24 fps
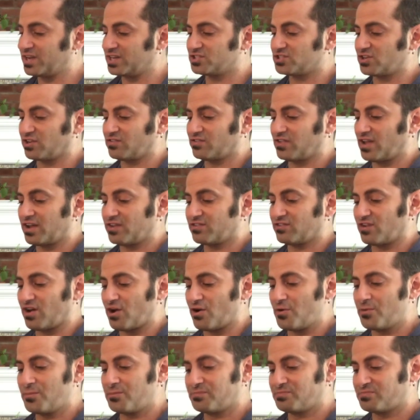it just like
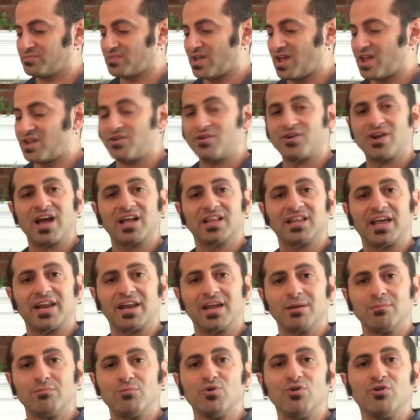so, and you're not
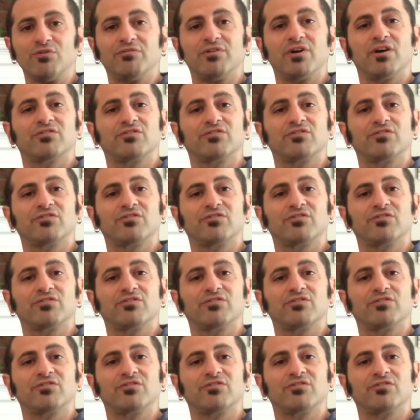letting it move.